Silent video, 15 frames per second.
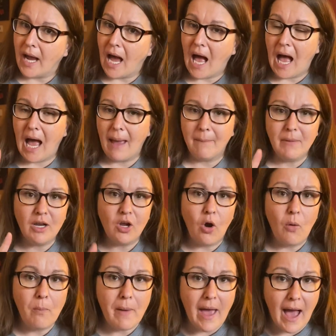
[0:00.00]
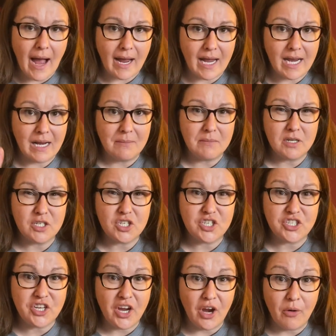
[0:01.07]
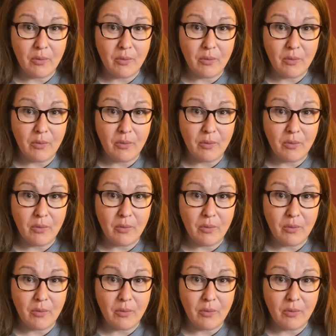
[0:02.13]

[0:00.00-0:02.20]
I'm going to go back and I'm going to share